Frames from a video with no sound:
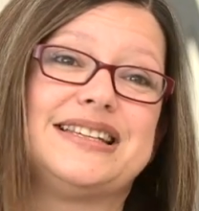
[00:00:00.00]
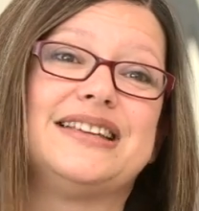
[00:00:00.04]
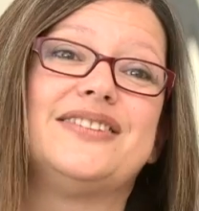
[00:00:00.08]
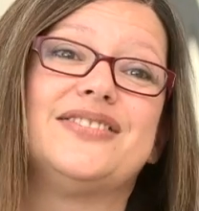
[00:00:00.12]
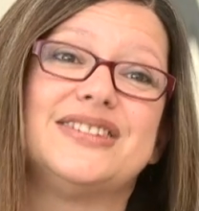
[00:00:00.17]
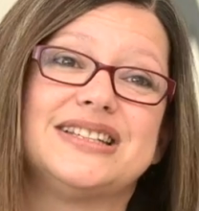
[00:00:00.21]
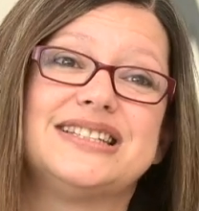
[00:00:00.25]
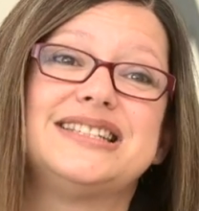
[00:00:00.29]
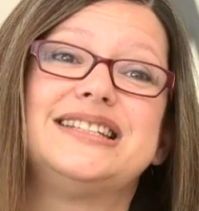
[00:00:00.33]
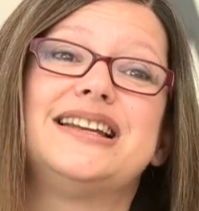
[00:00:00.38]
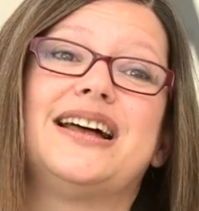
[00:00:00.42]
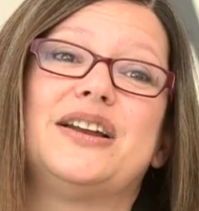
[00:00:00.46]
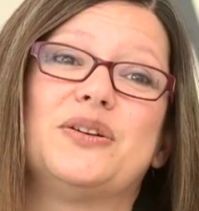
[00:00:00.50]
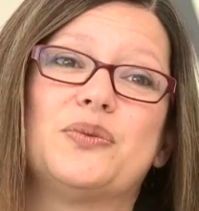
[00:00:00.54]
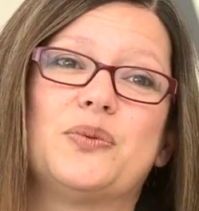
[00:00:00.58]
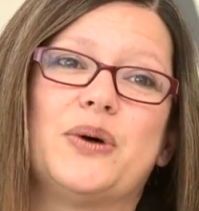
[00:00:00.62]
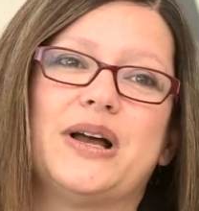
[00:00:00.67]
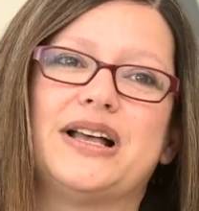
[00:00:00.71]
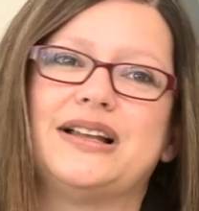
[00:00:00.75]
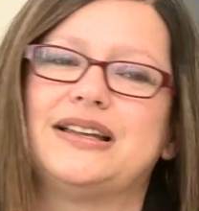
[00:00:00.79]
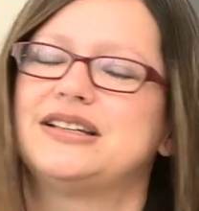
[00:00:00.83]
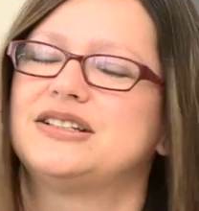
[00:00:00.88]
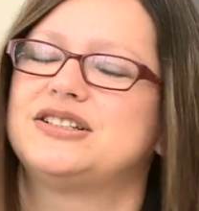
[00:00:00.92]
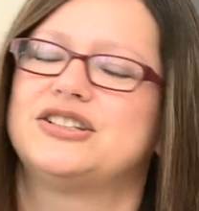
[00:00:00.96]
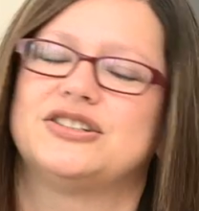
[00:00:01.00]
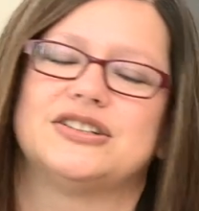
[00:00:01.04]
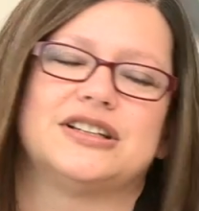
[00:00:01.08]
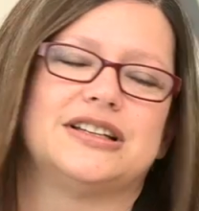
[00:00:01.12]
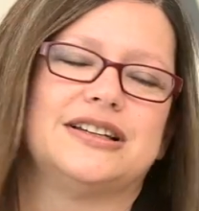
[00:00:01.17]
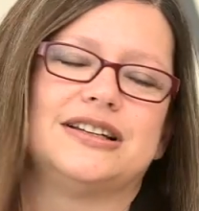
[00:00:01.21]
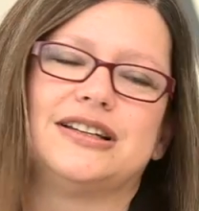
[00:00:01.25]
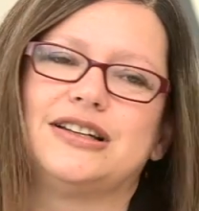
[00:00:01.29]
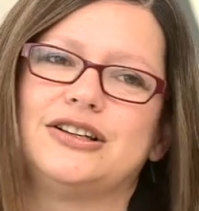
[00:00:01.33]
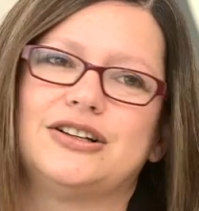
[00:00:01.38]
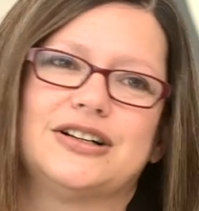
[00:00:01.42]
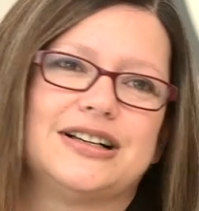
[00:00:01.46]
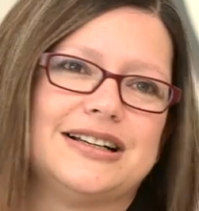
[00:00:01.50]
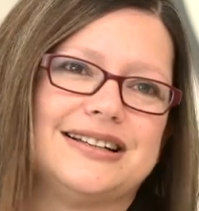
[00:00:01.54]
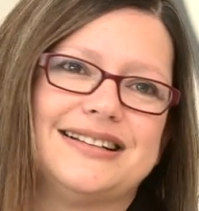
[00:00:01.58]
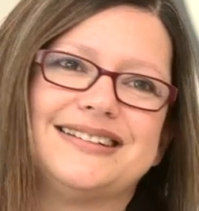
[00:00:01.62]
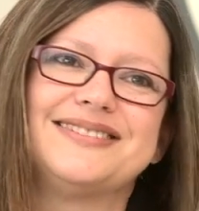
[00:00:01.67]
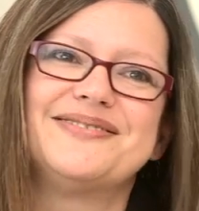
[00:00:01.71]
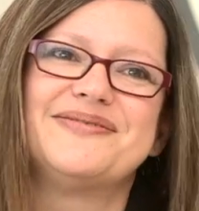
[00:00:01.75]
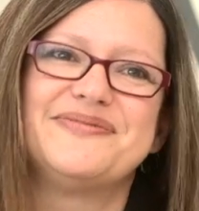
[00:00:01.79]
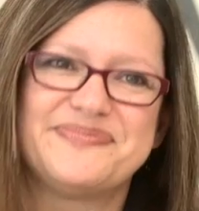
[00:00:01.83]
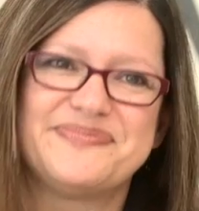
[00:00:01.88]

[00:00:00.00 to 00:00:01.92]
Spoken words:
if it's done well, it shouldn't look it.